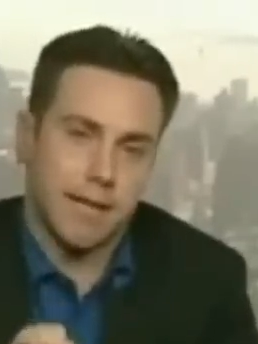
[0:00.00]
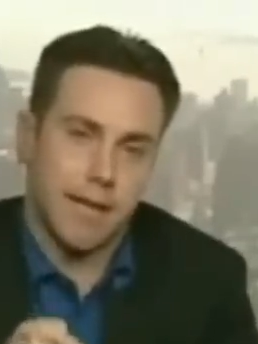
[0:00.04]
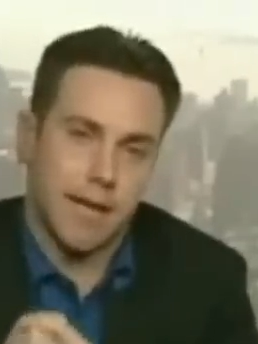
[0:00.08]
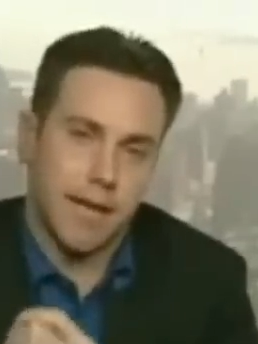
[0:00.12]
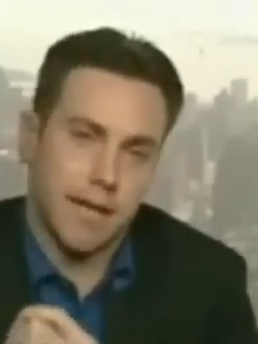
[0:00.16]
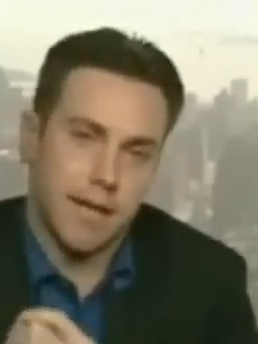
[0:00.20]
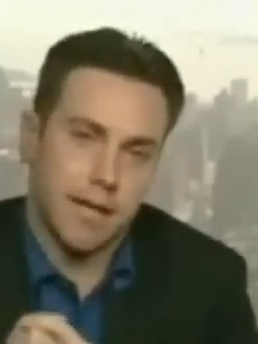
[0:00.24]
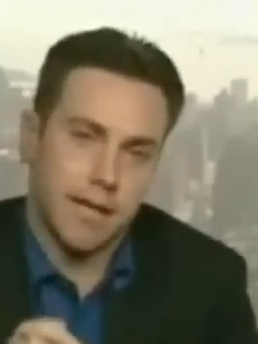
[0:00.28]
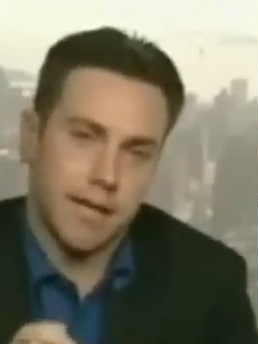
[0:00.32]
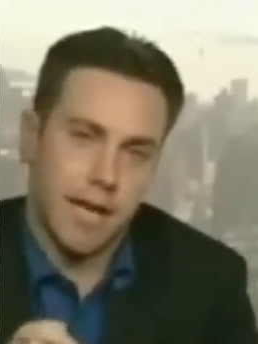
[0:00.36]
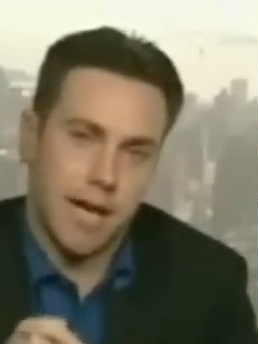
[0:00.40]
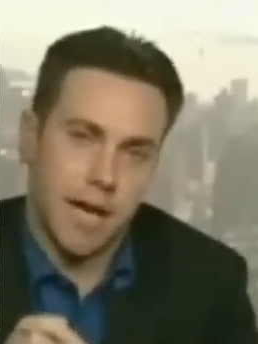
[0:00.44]

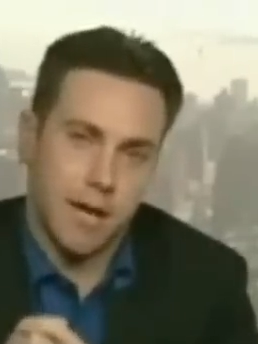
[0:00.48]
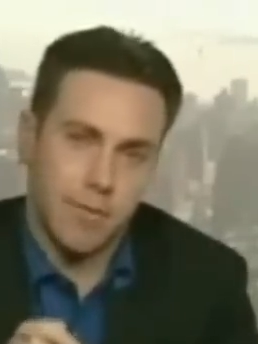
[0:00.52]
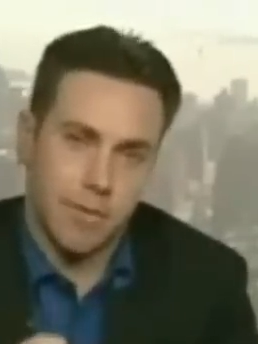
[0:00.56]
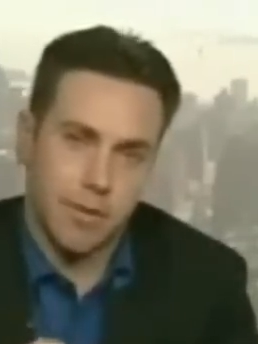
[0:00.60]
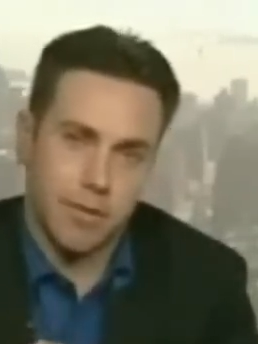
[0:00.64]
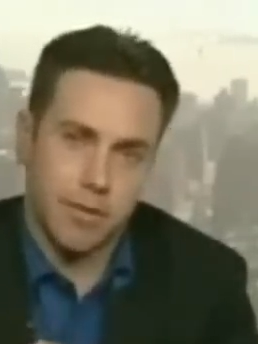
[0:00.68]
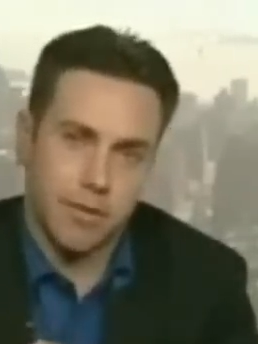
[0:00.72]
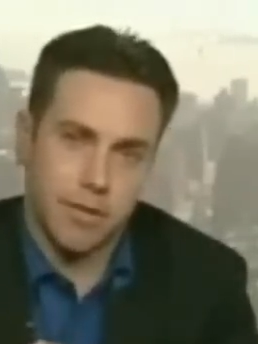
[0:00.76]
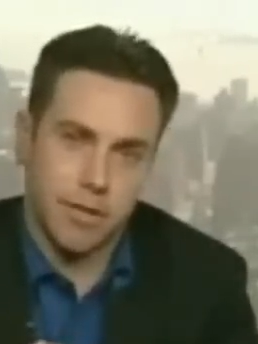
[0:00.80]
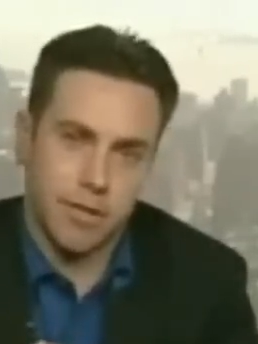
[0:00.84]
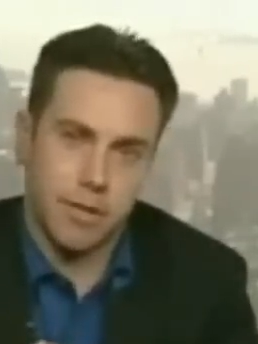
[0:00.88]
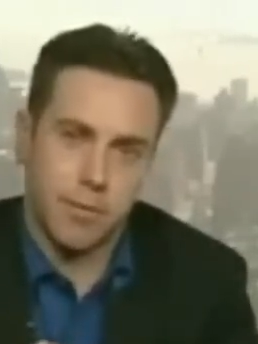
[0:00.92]

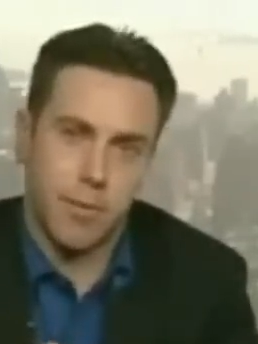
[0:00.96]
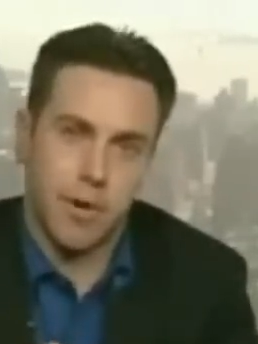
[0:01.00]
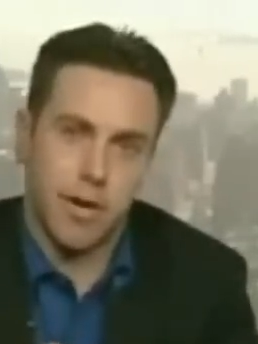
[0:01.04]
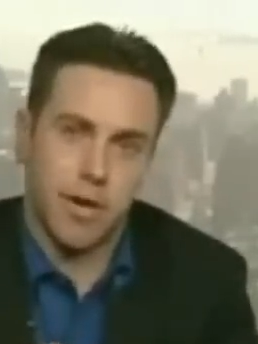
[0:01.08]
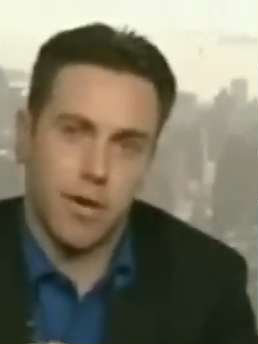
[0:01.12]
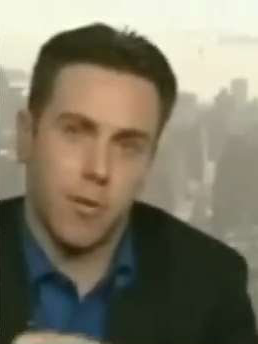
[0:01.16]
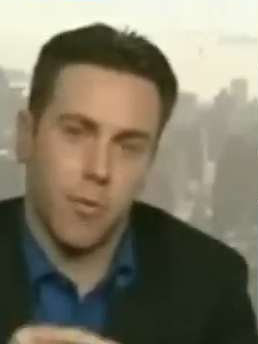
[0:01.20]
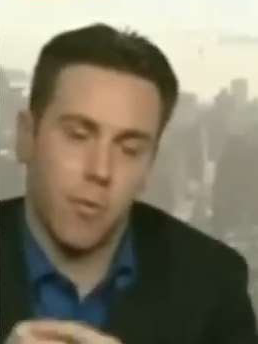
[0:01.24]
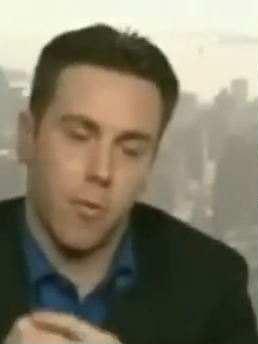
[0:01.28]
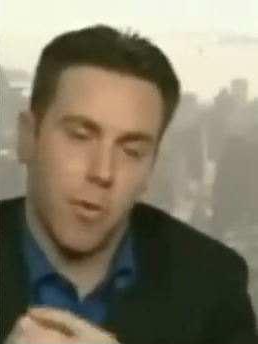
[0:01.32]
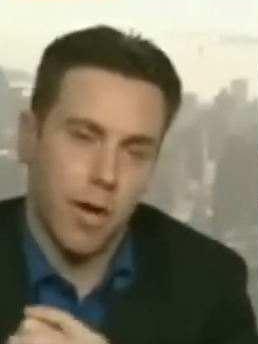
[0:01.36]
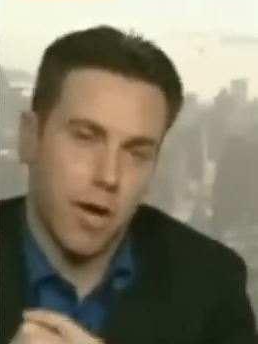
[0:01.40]
economically
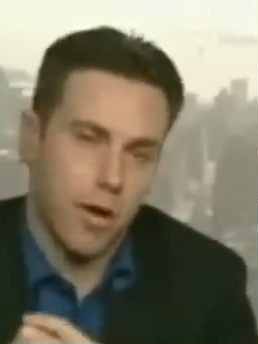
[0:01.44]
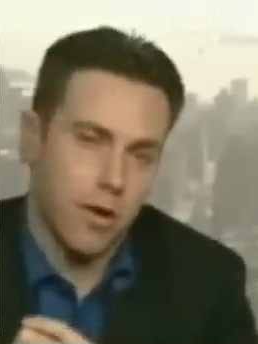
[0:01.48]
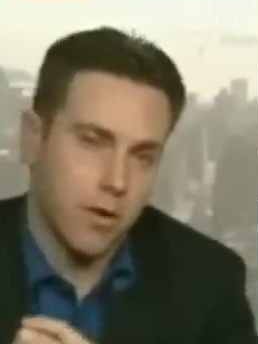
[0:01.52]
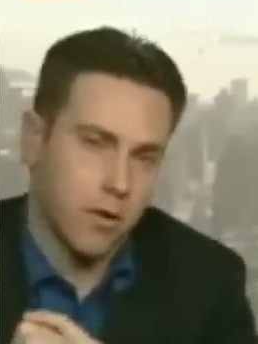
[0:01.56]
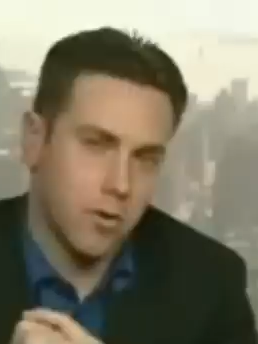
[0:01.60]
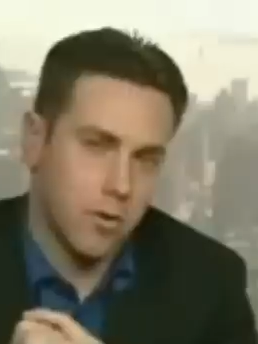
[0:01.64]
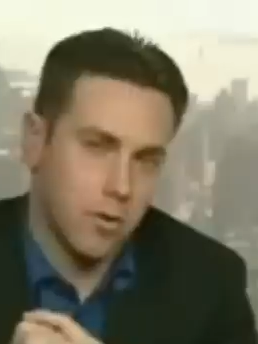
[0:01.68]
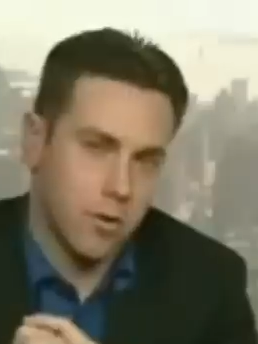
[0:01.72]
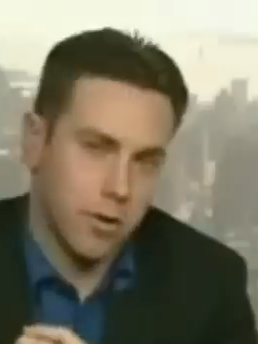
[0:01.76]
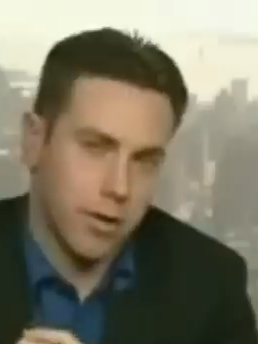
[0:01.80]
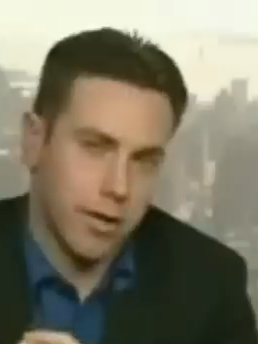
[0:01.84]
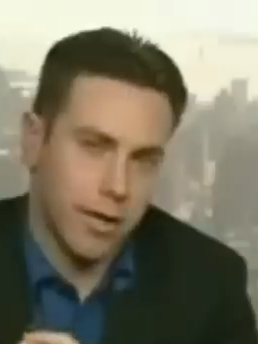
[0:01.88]
by a
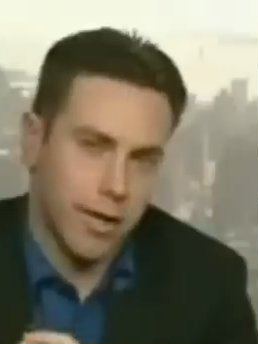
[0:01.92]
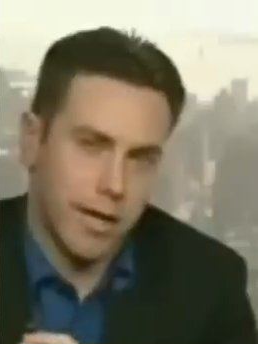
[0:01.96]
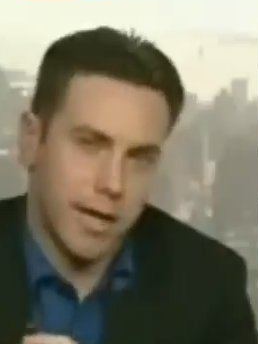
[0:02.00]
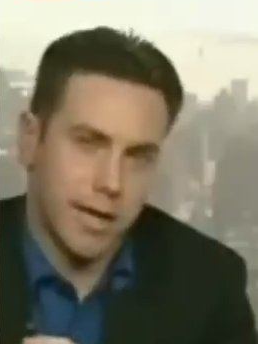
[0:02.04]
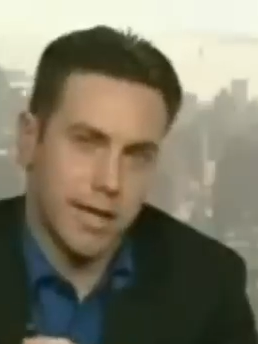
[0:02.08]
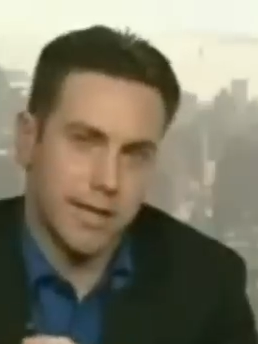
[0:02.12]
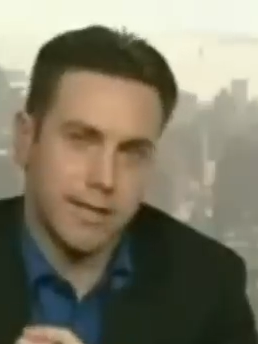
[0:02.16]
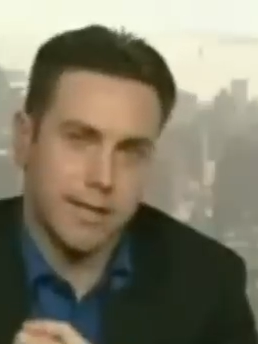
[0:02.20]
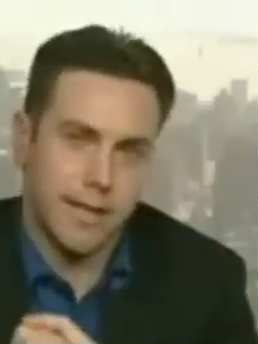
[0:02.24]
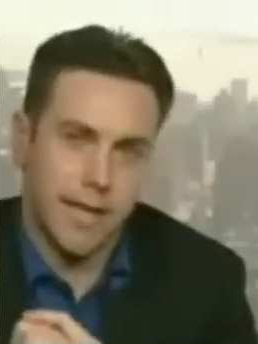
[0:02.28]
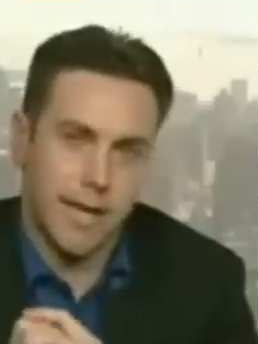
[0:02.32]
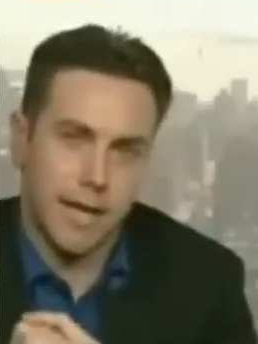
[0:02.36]

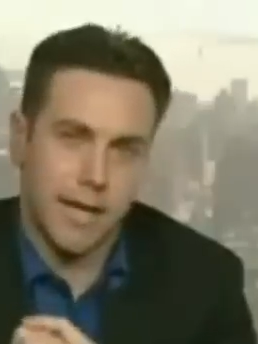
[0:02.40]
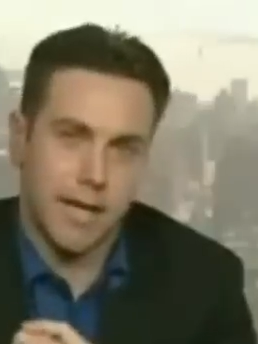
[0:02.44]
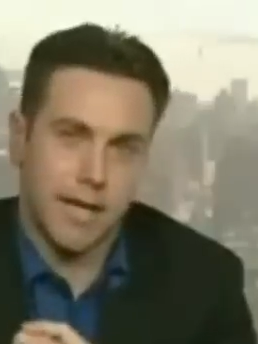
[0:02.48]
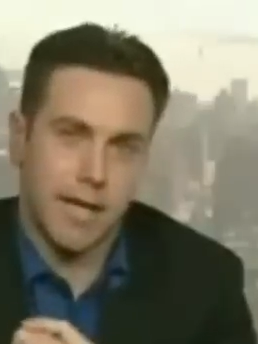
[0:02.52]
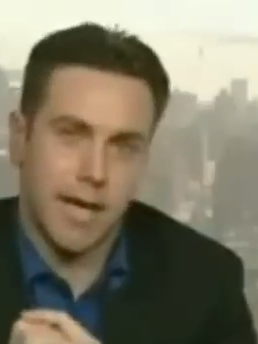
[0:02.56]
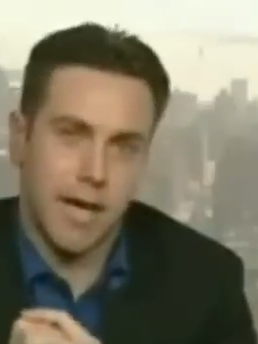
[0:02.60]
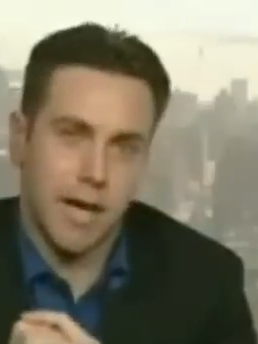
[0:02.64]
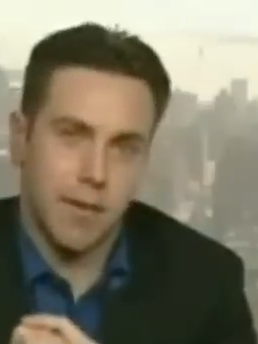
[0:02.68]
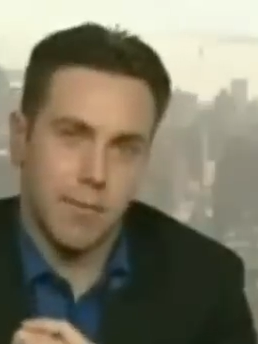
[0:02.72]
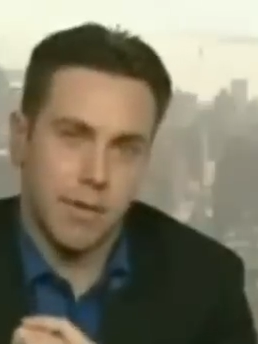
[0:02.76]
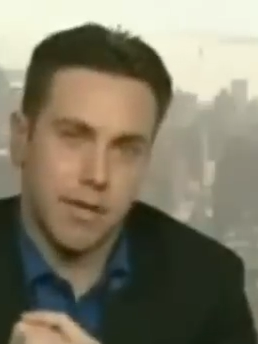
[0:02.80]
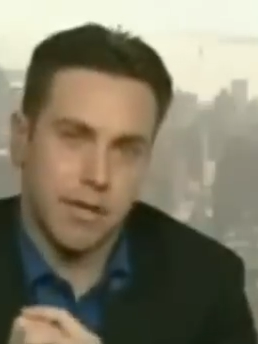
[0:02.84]
well-organized
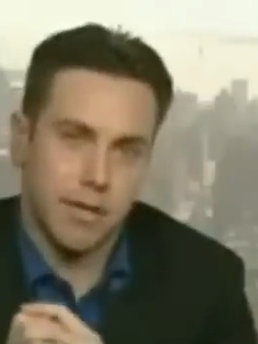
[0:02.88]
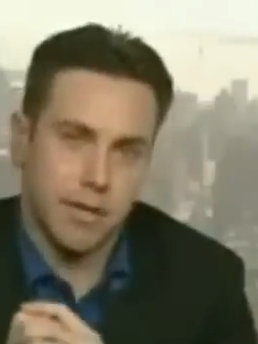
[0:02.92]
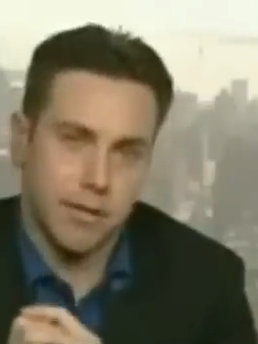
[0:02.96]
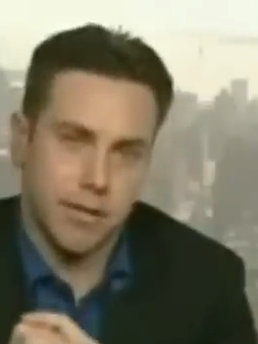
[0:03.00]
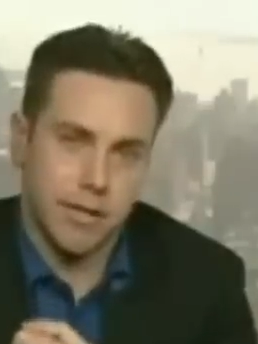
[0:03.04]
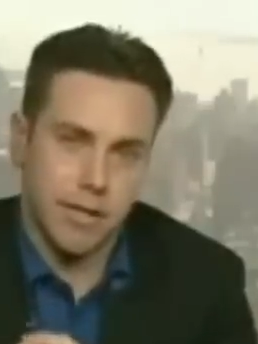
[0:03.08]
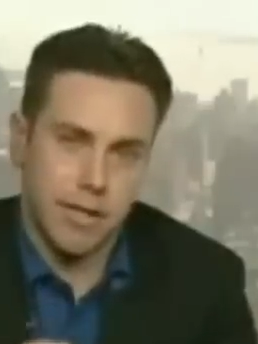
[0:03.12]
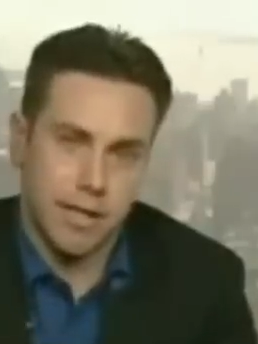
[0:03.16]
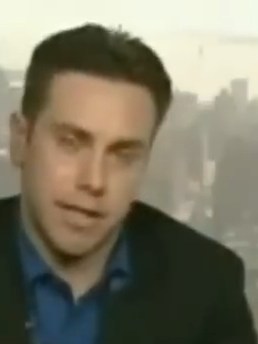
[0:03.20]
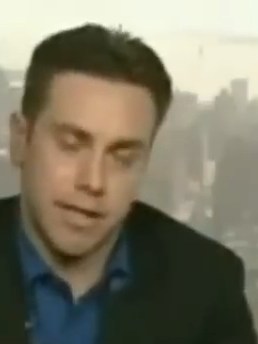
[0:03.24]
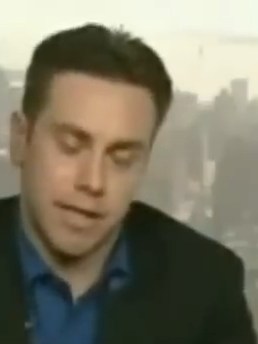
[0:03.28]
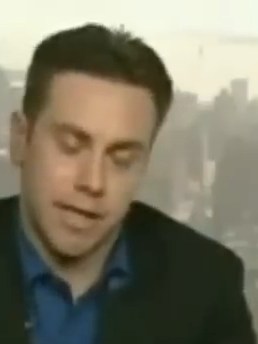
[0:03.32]
economic
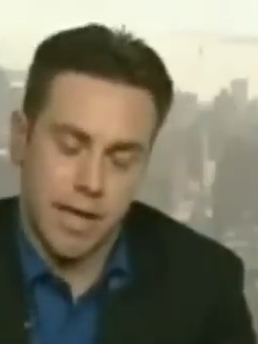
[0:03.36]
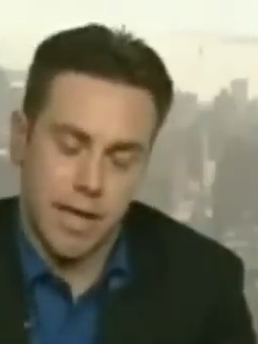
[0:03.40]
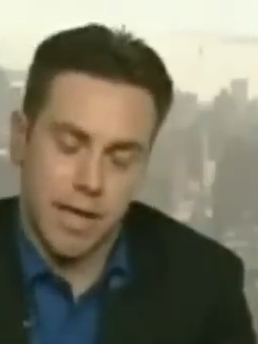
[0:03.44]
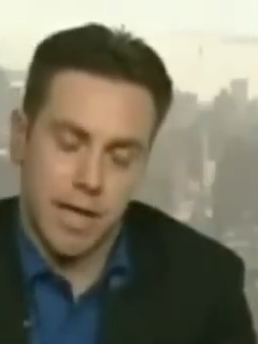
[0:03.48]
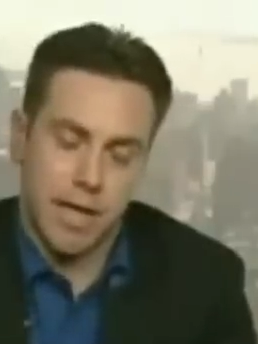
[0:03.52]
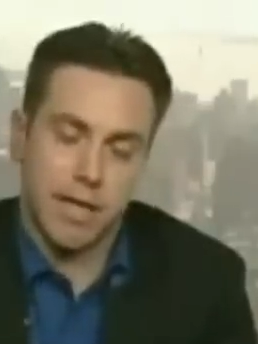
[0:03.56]
elite.